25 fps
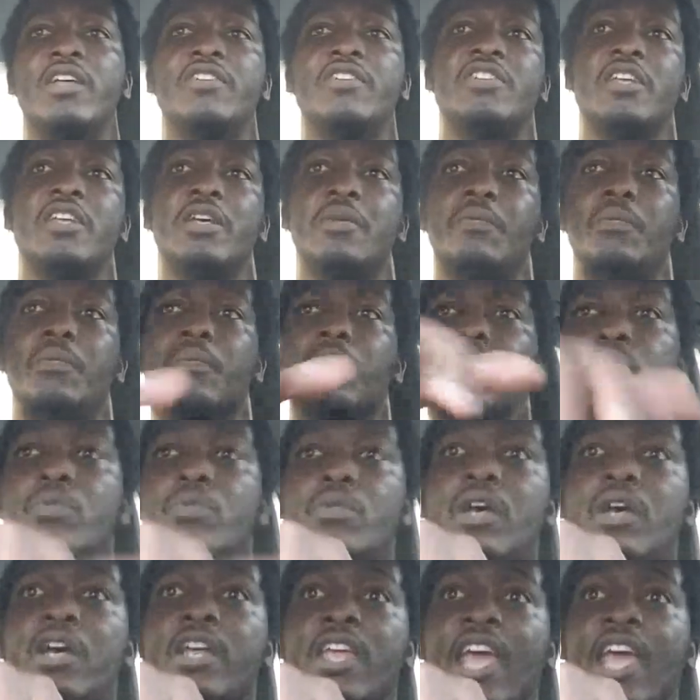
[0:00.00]
what is it?
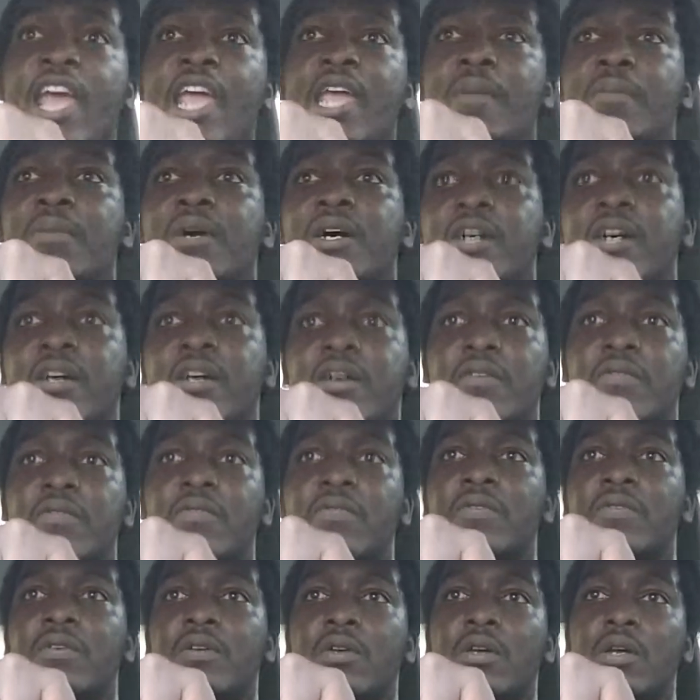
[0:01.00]
A game
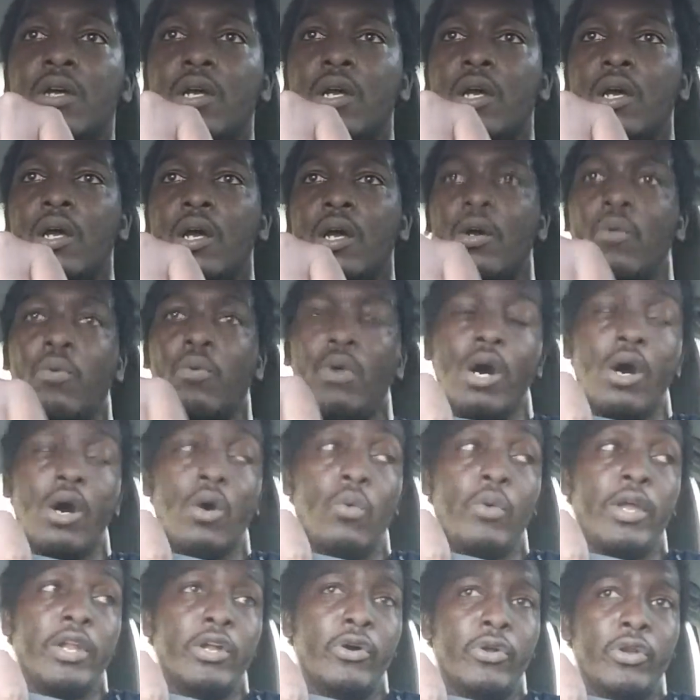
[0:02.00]
of,
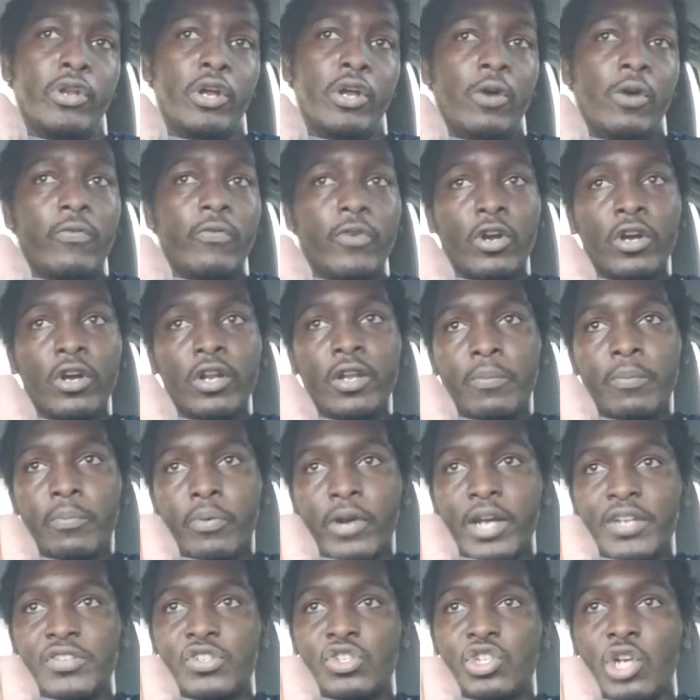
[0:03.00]
well, we don't know if we're going to
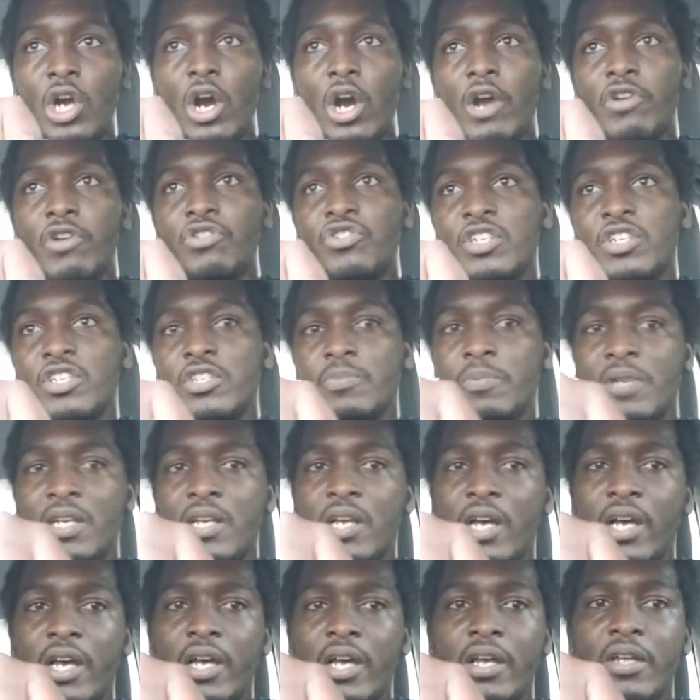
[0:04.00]
press charges
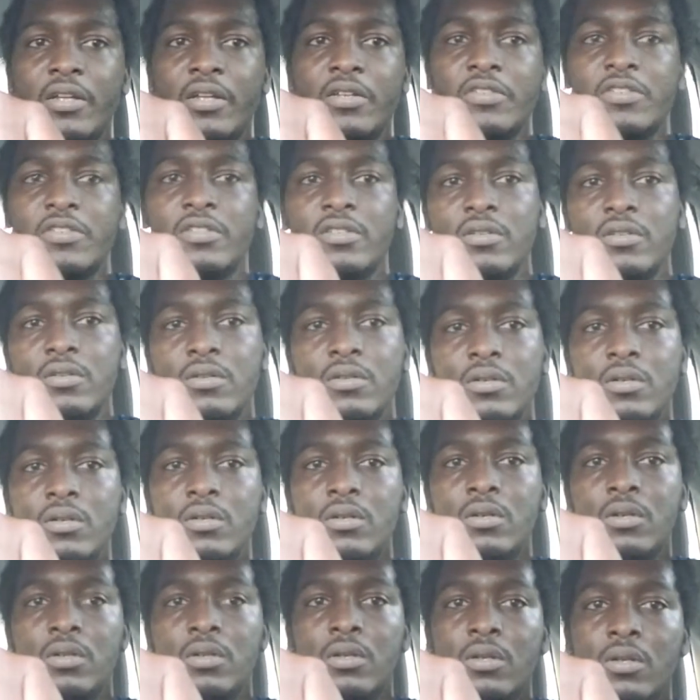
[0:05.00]
because,
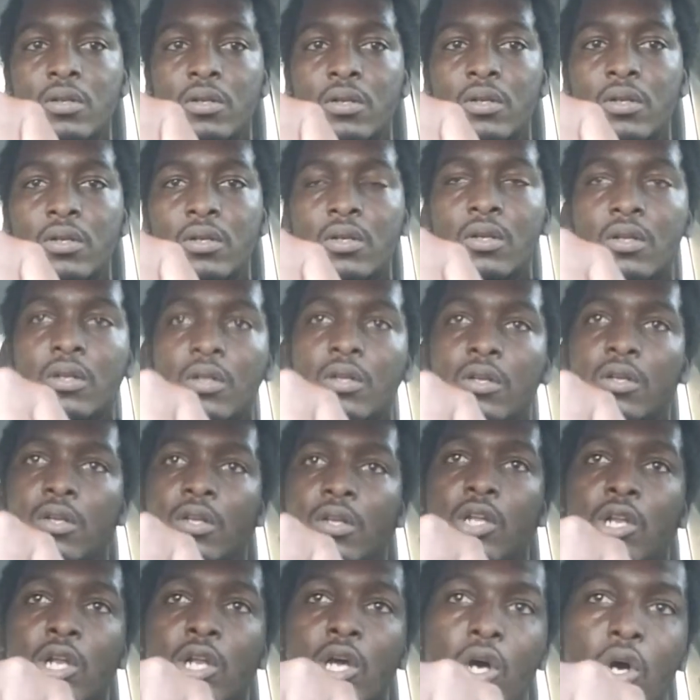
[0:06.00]

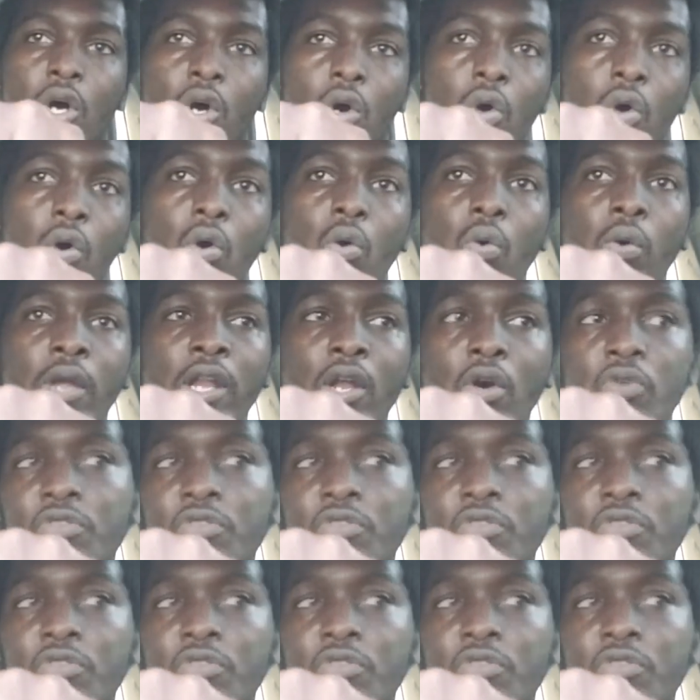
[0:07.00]
you know, we